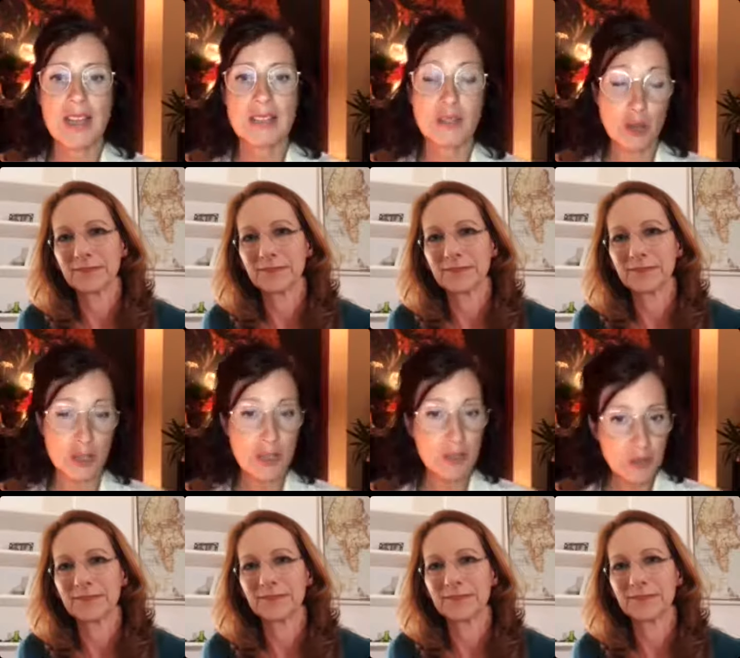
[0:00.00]

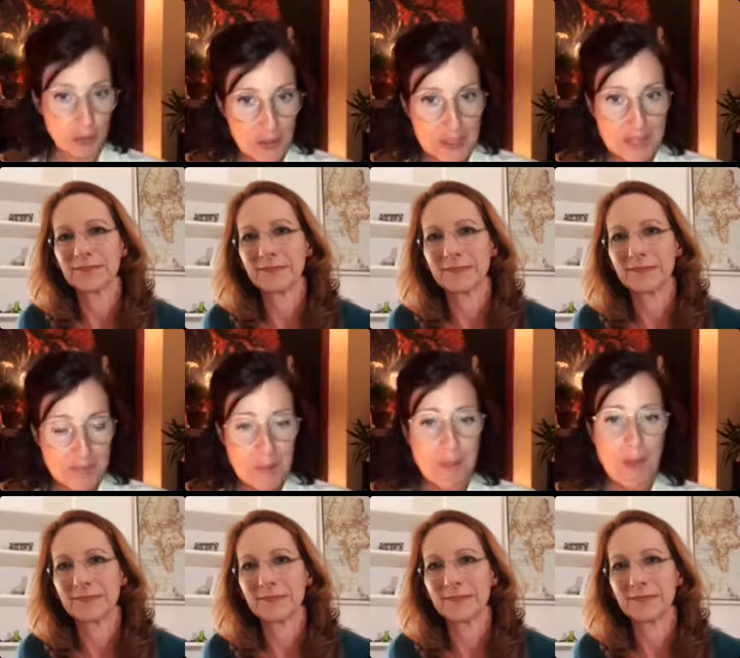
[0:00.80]
Speaker 1: certain
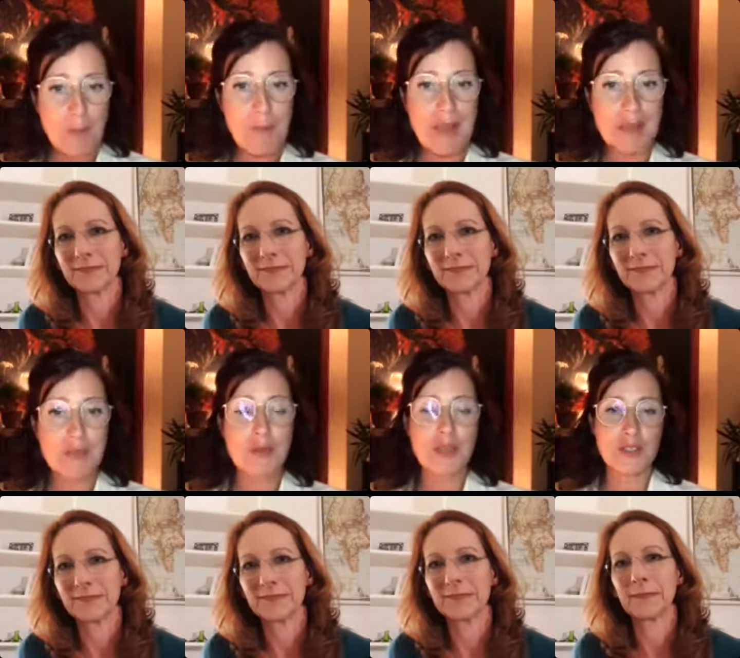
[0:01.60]
stories. But
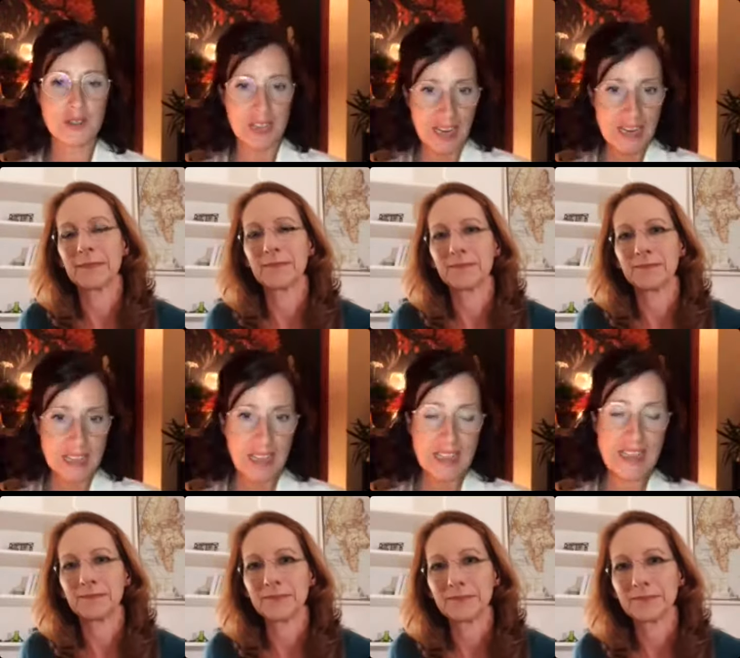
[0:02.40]
for
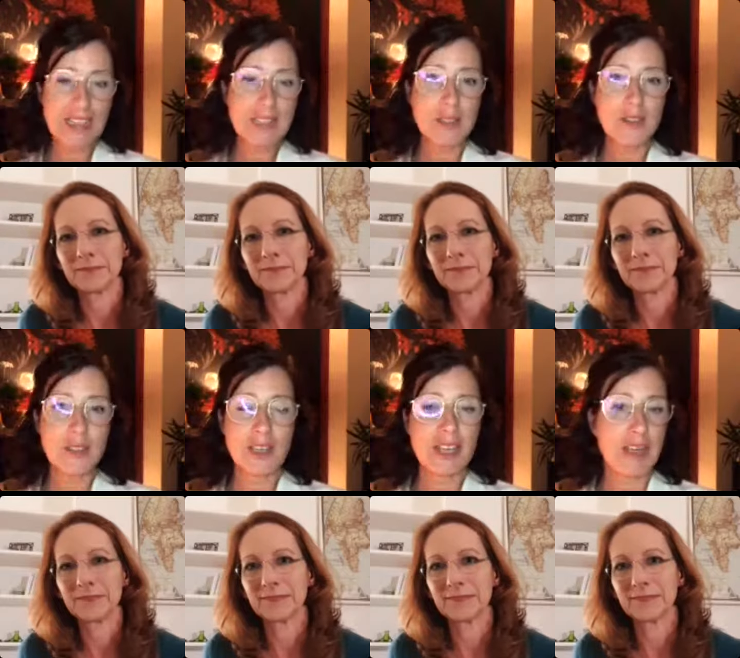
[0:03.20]
today, I think you
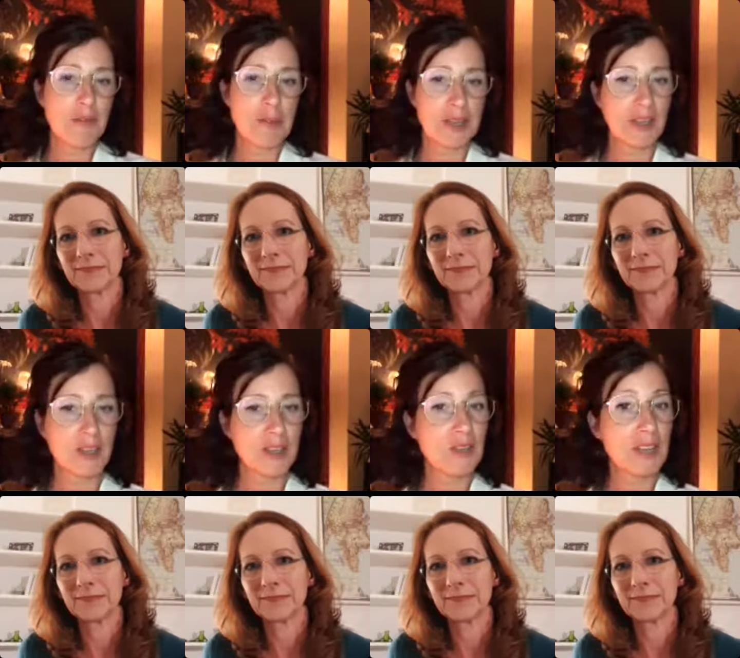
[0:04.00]
uh, everybody
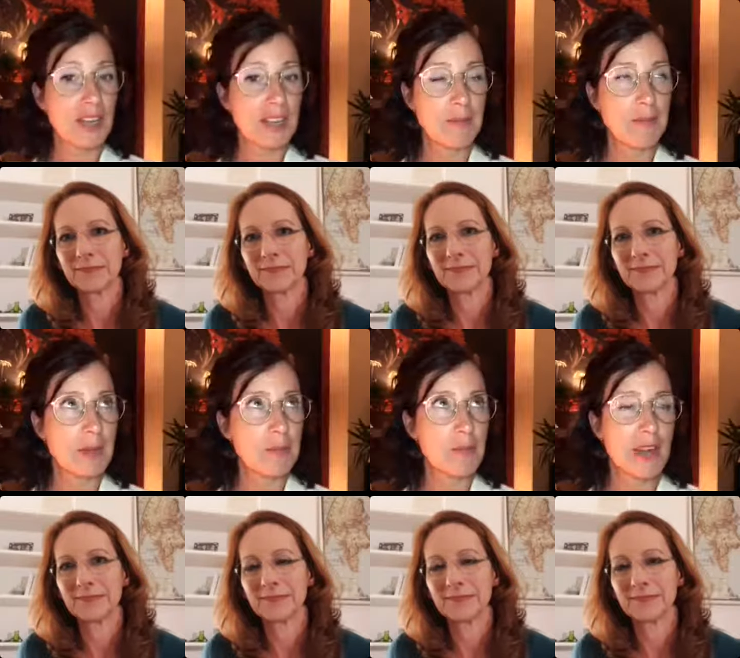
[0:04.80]
got a good um,
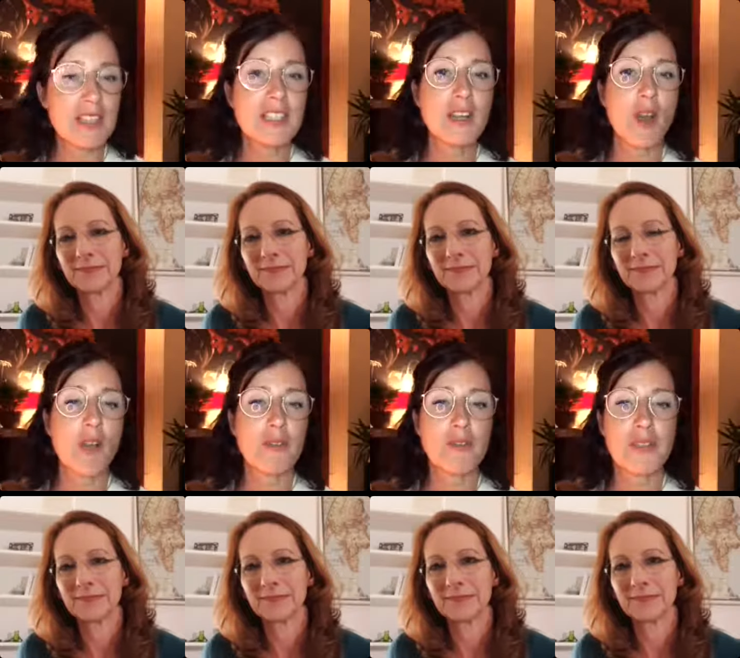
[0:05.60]
impression
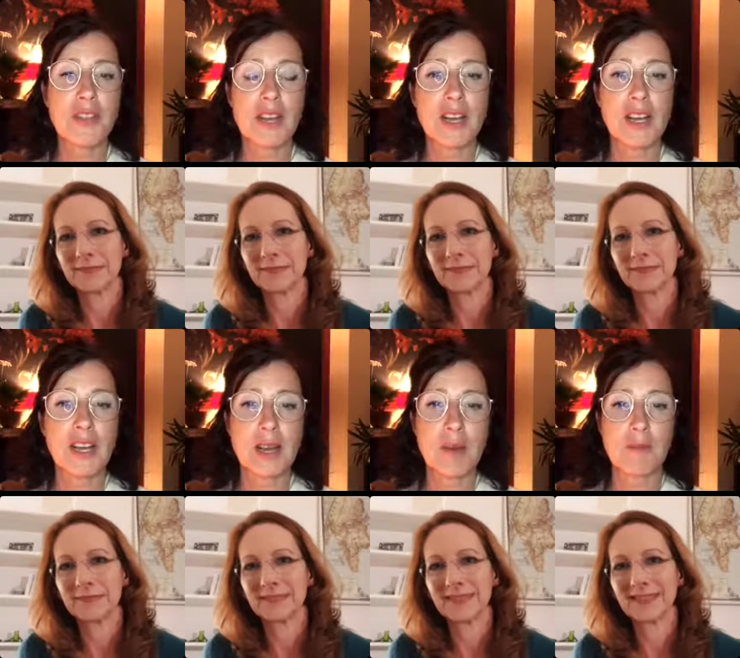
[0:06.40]
of the
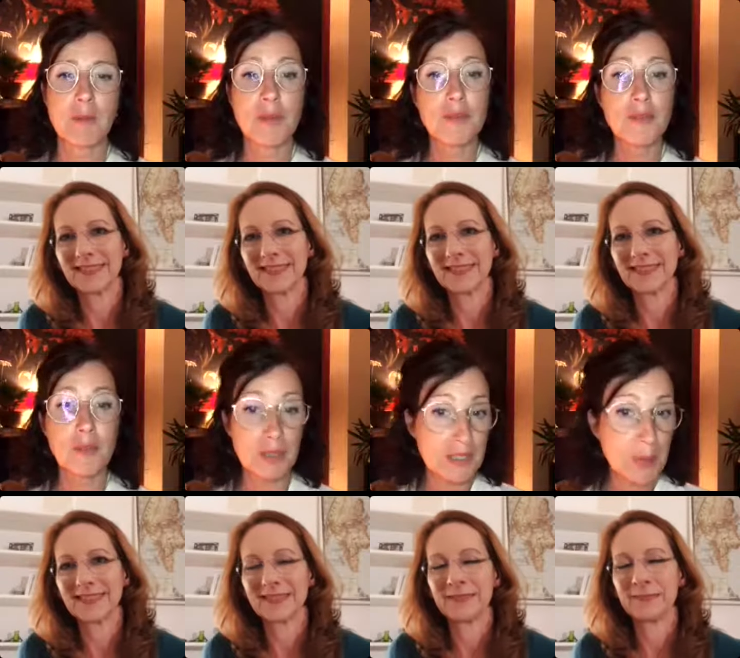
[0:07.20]
um, of
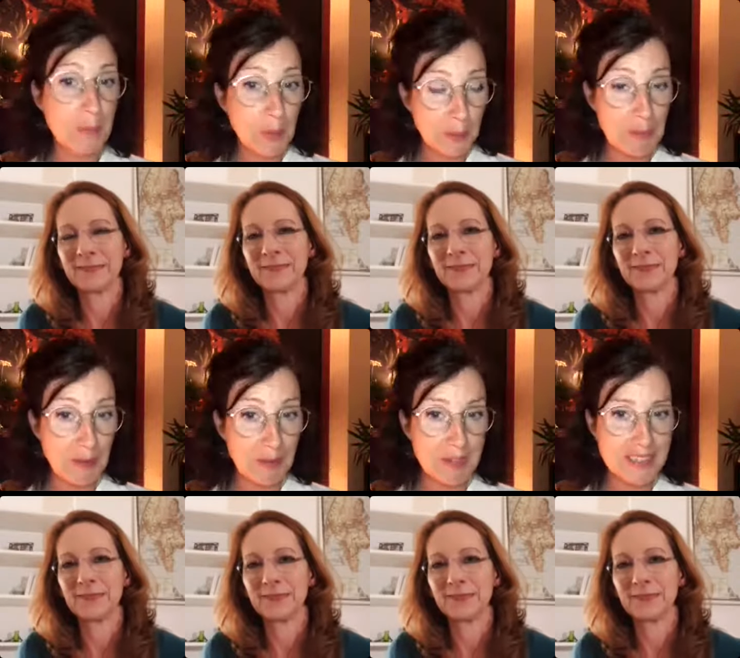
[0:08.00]
what's the book
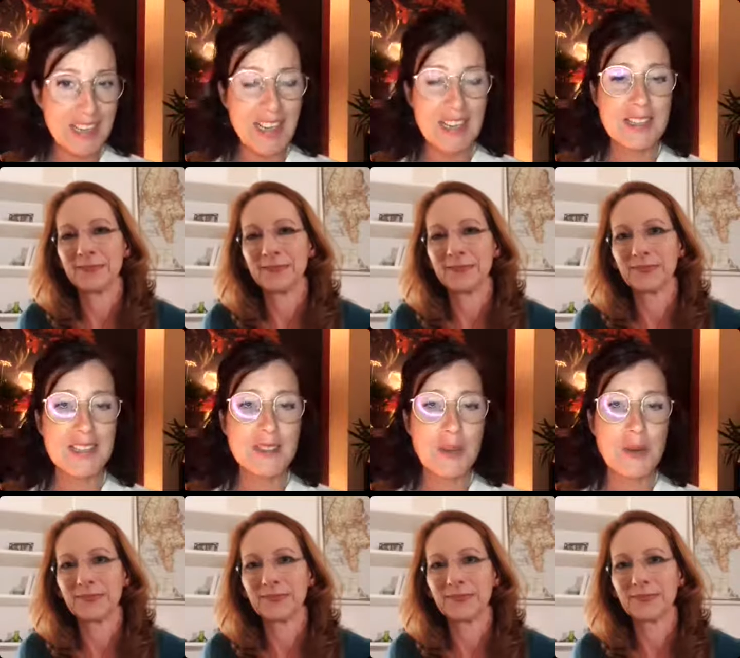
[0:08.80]
about.
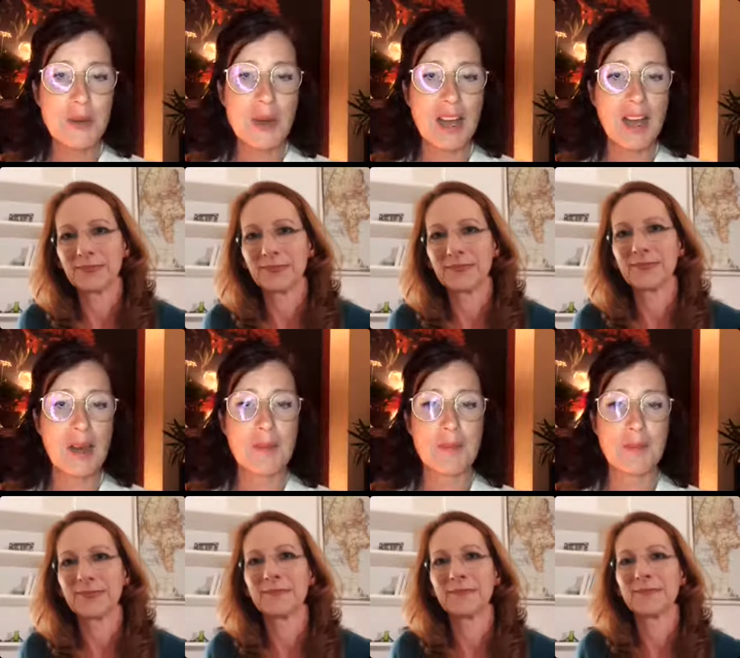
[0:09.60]
So
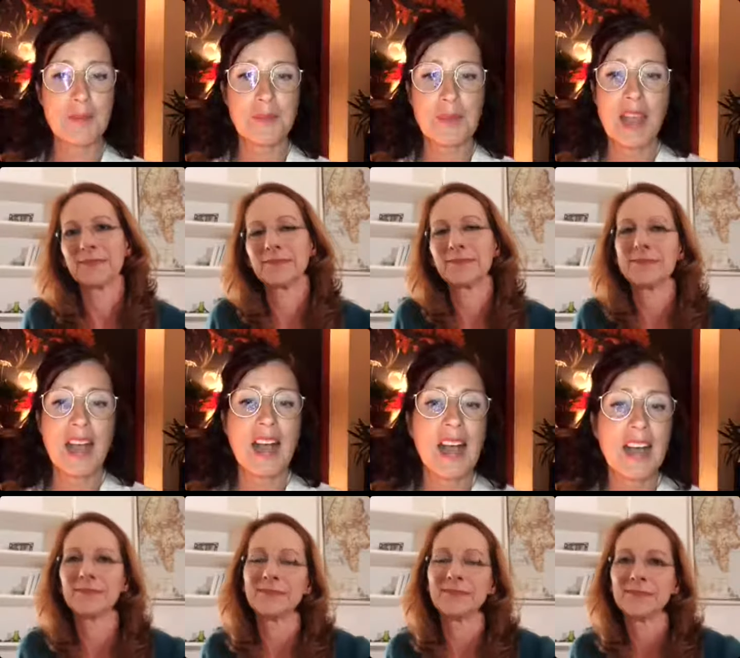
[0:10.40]
um,
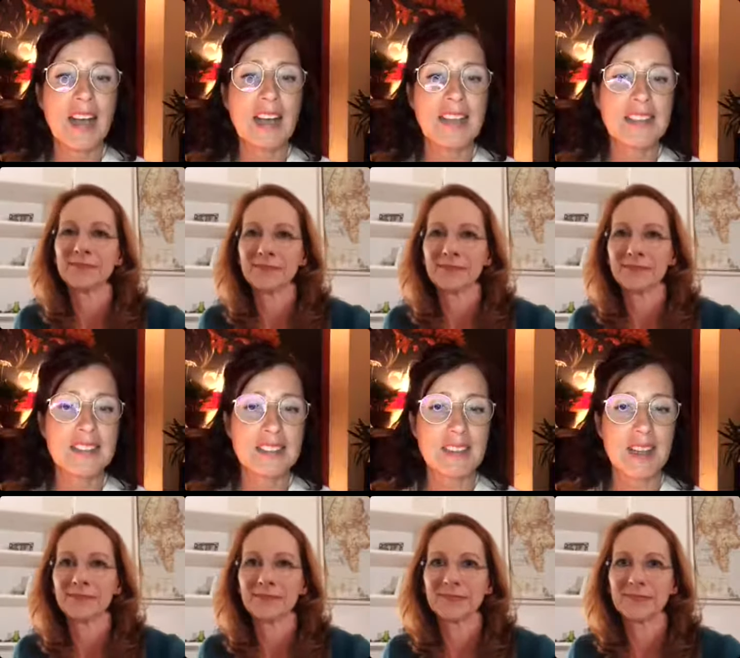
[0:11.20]

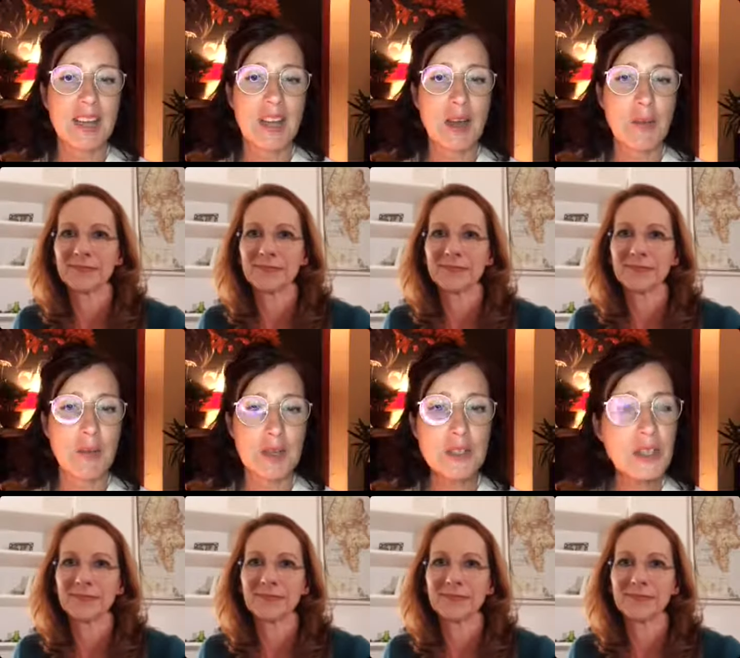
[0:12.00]
I I
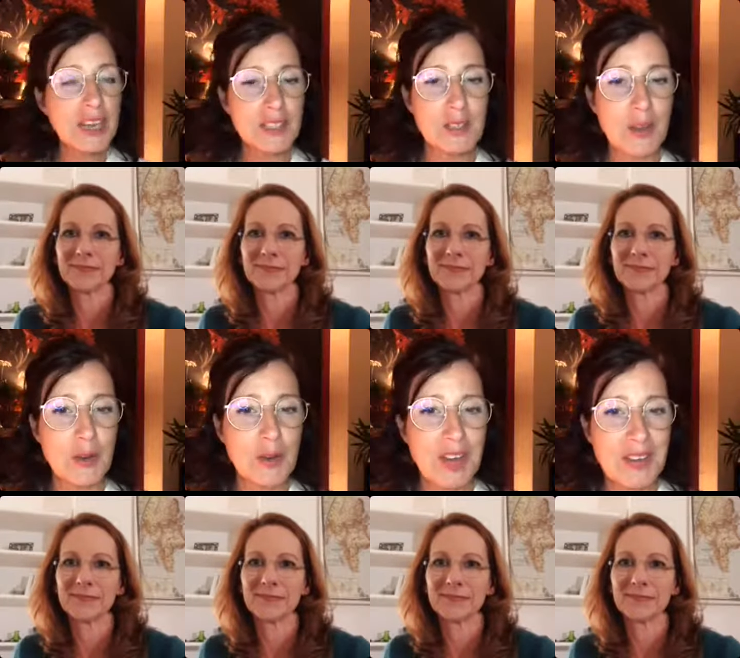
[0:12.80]
want to let you
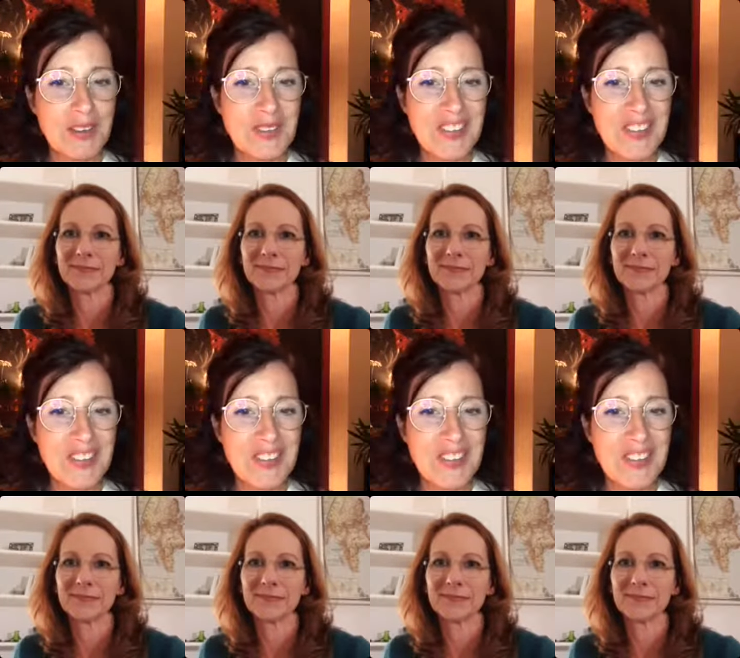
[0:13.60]
go now,